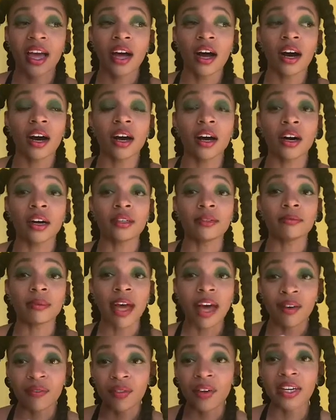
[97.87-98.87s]

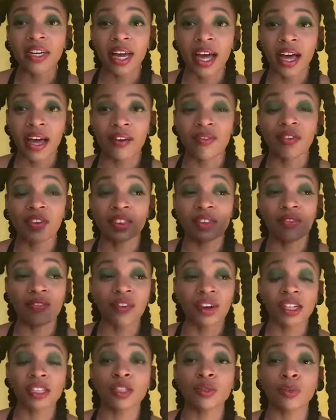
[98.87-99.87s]
every day for the
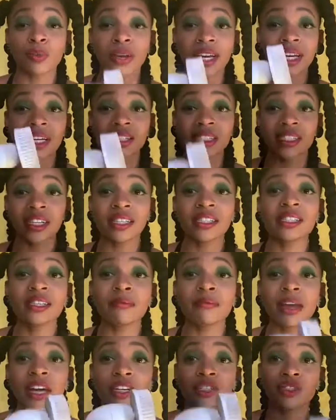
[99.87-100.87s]
first week, just to
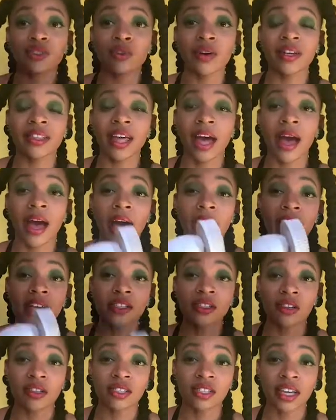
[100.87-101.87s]
make sure that as
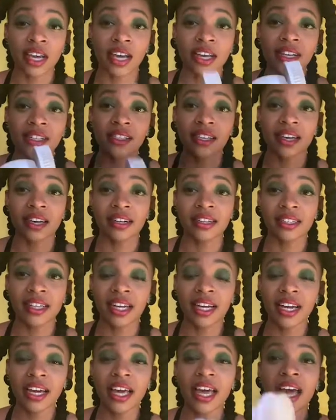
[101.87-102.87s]
your skin is
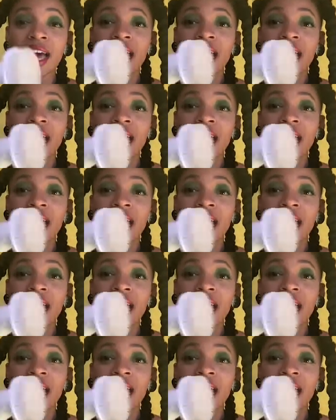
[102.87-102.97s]
healing,